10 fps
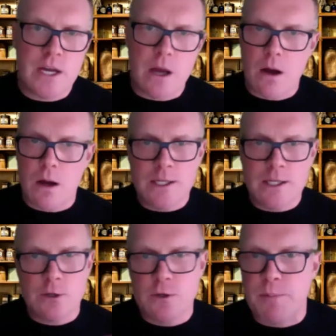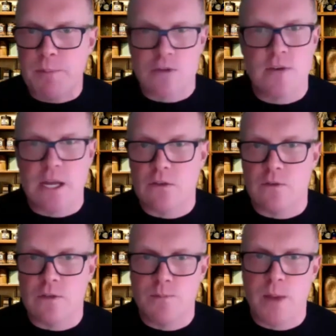I'll include a bunch of links on
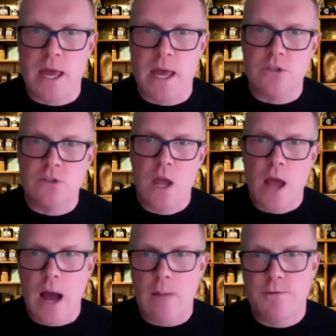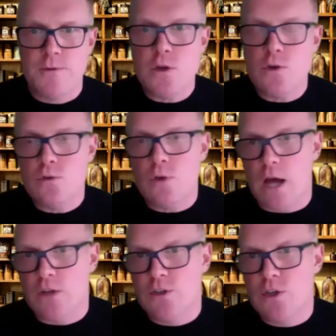this page for you
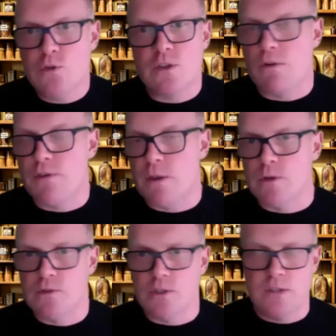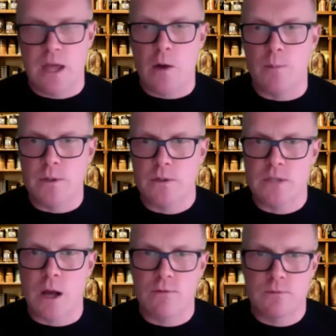to use self-hypnosis to help
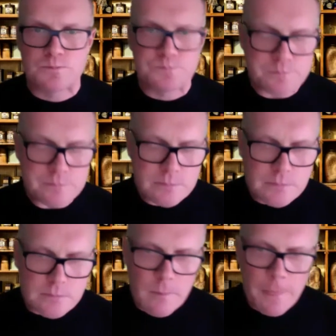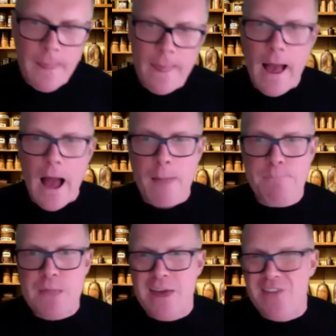yourself.
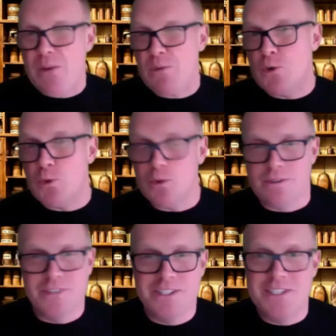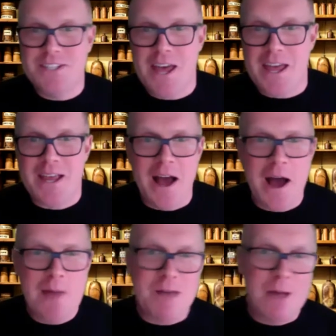That was all for today.
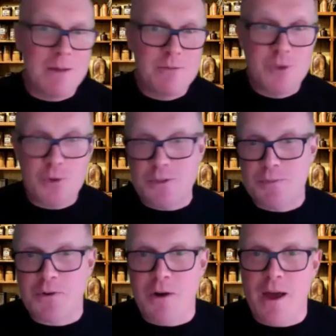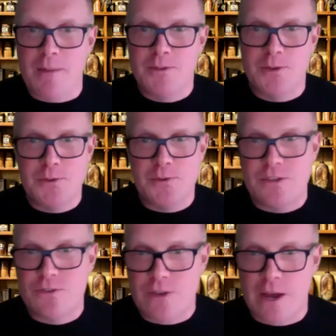Do subscribe to this
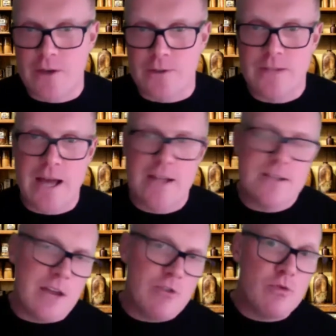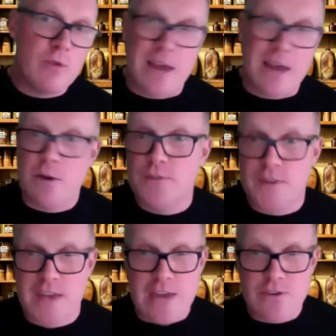channel, and you'll get
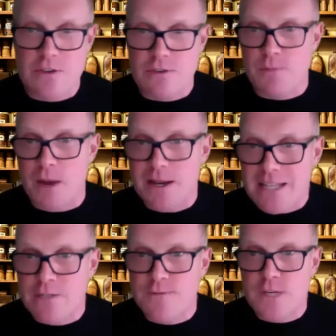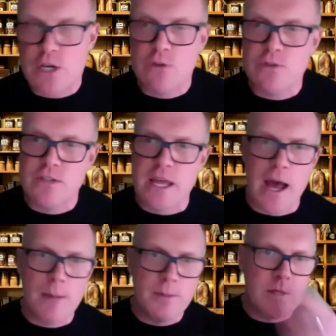notifications of my latest videos as they happen.